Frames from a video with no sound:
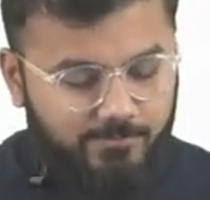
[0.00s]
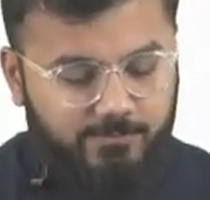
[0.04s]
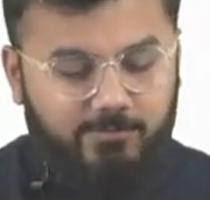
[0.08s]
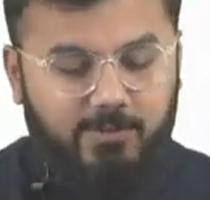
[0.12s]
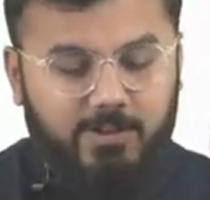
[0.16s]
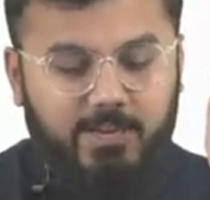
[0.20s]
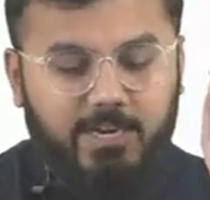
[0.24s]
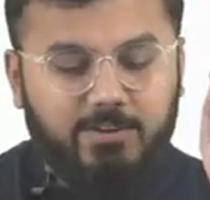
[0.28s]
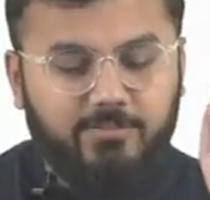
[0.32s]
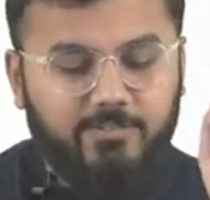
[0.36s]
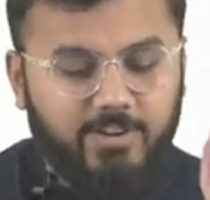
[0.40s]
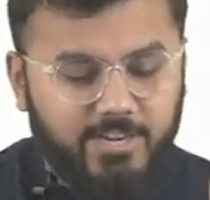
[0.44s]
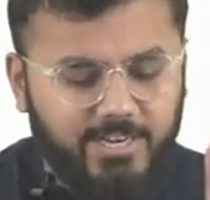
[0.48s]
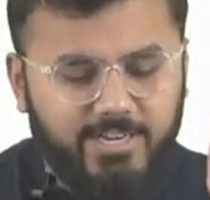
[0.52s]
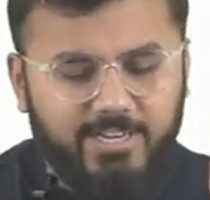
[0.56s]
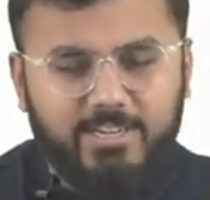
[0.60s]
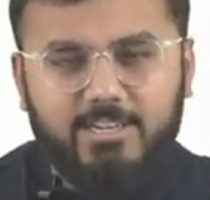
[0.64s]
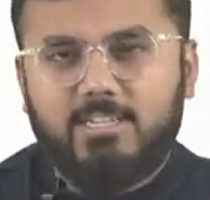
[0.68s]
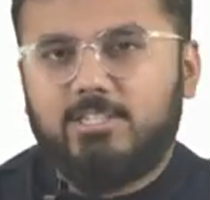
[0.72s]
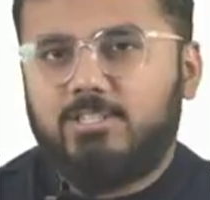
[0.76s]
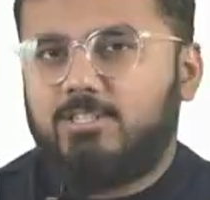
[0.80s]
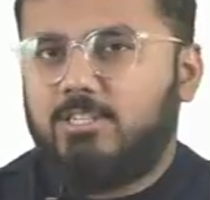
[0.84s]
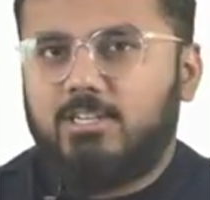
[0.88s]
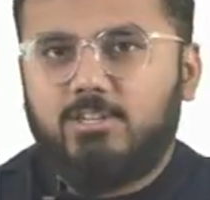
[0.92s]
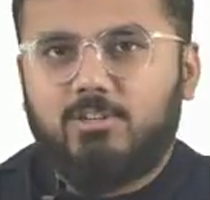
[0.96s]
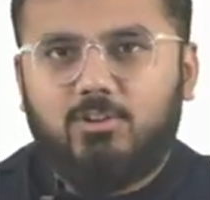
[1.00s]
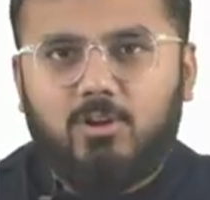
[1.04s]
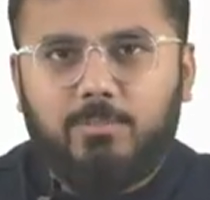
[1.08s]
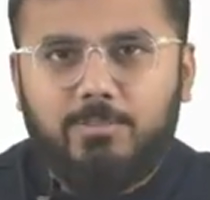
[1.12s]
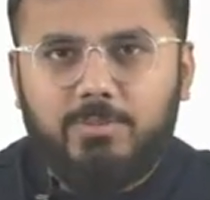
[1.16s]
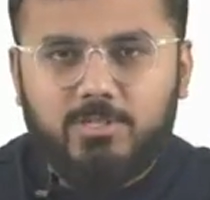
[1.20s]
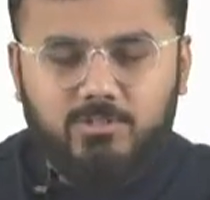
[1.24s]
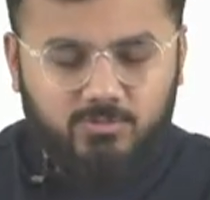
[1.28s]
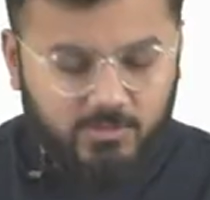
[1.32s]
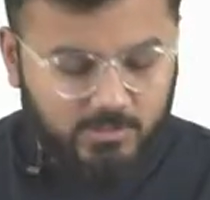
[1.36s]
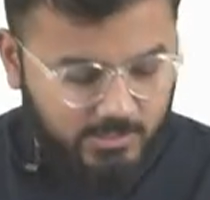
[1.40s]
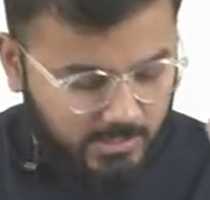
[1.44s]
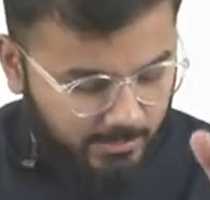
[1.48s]
Very, very interesting
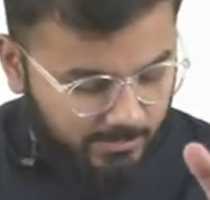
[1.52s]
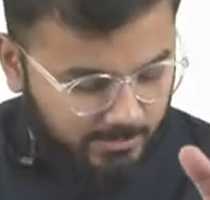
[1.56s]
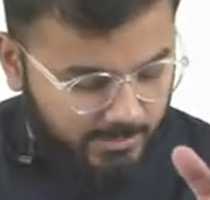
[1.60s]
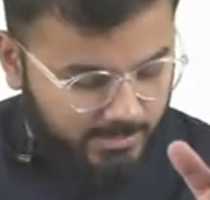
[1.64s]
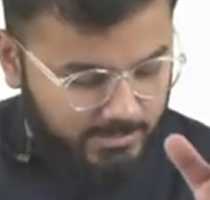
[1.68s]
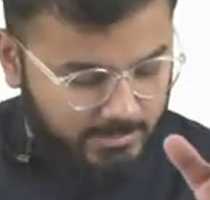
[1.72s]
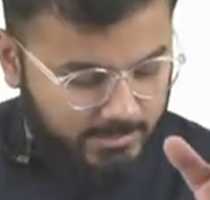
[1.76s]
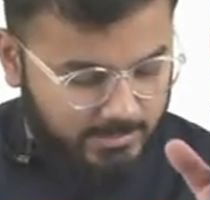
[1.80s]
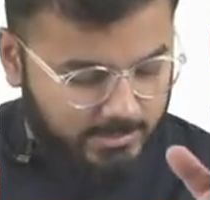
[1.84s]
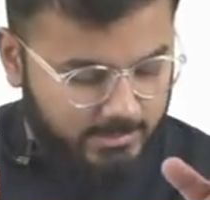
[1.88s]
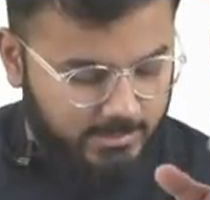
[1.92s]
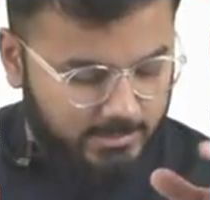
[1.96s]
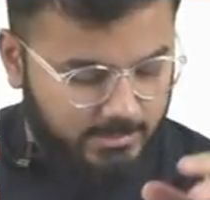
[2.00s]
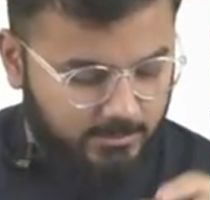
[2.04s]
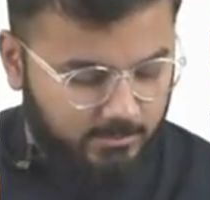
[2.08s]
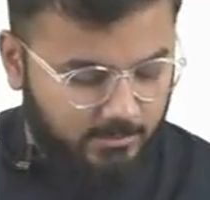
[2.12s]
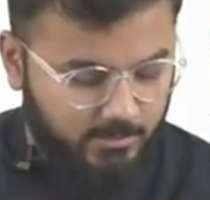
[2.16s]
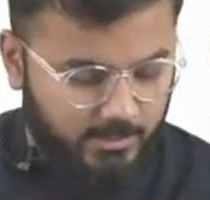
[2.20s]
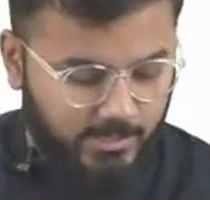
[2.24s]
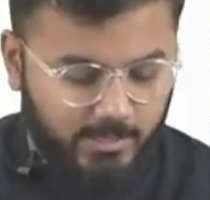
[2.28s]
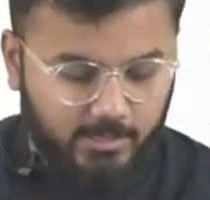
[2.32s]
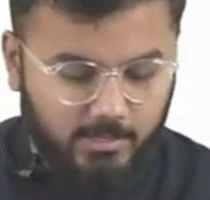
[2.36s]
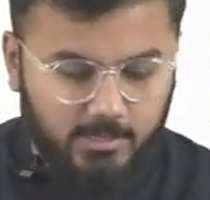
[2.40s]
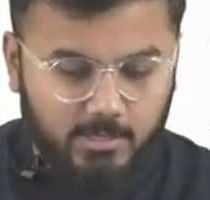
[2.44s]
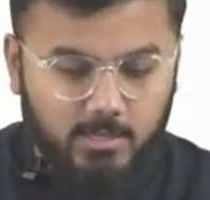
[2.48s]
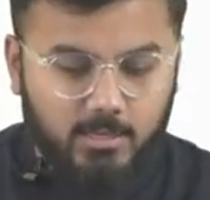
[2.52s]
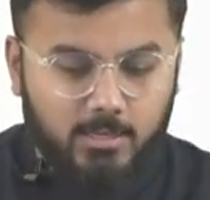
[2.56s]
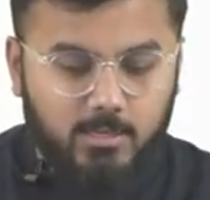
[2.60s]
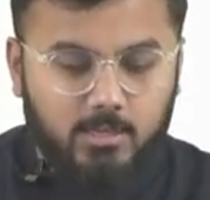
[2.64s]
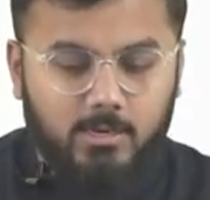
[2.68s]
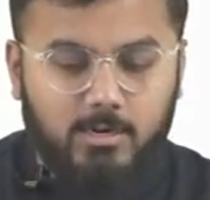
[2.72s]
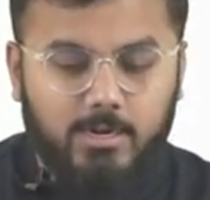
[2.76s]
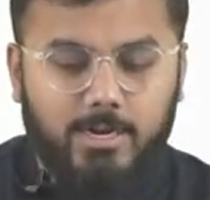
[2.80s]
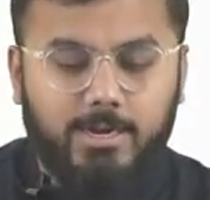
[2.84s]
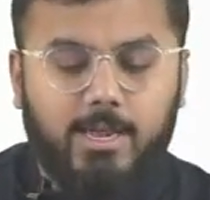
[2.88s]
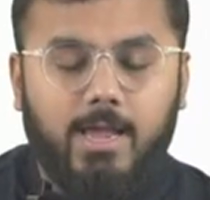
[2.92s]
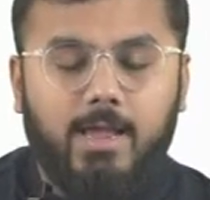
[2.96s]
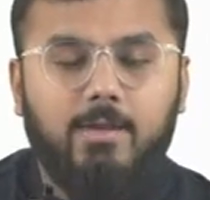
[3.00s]
topics we shall be discussing today,
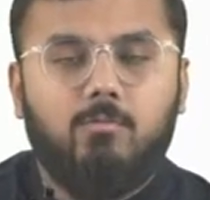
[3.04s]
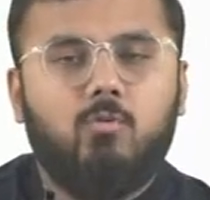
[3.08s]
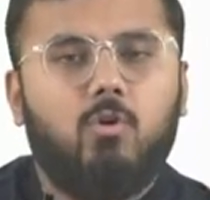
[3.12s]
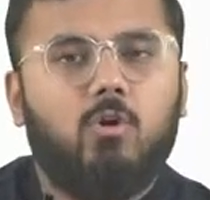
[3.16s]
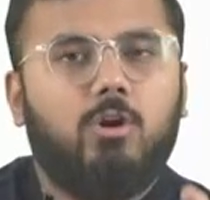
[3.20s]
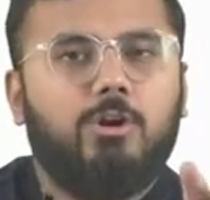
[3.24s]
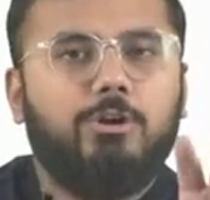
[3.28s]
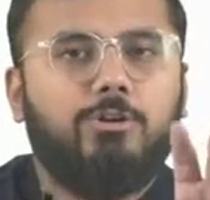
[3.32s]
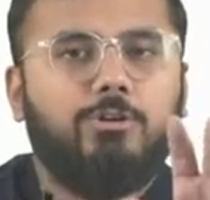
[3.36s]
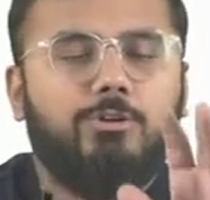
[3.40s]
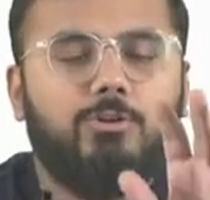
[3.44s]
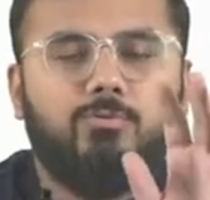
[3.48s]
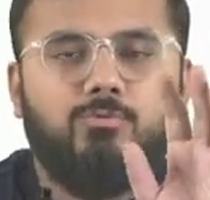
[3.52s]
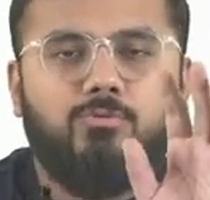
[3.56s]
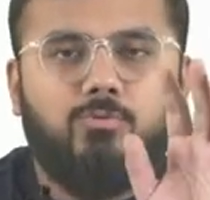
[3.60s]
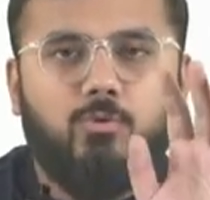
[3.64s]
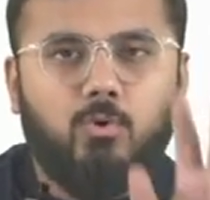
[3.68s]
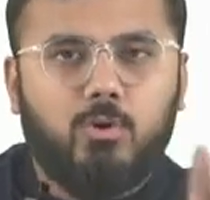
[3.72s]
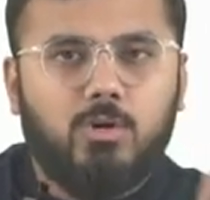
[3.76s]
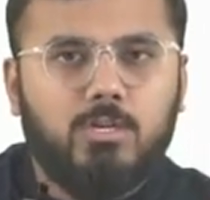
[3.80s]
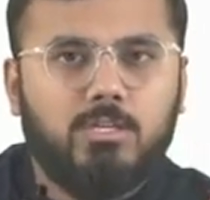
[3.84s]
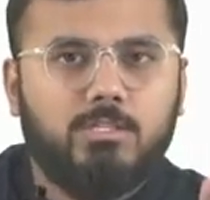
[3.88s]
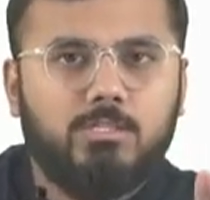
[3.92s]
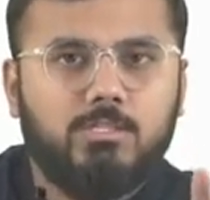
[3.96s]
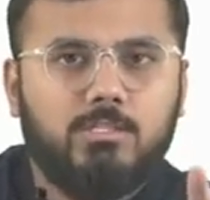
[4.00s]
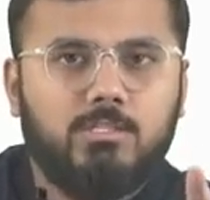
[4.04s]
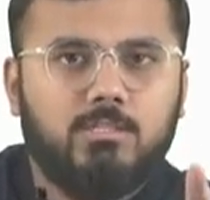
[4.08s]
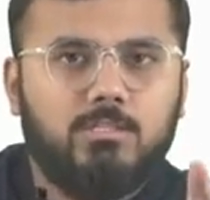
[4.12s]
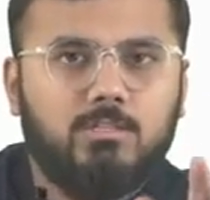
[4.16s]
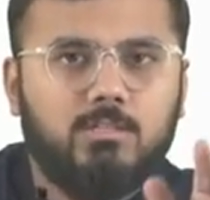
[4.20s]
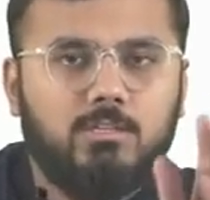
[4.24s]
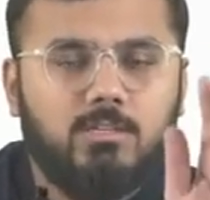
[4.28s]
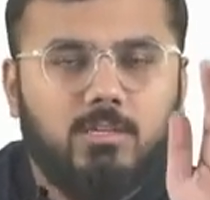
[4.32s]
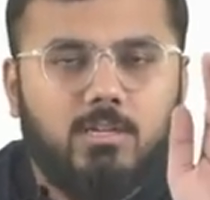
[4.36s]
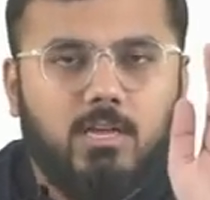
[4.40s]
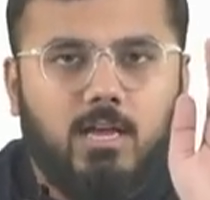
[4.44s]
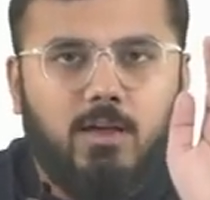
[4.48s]
right? I want you to focus.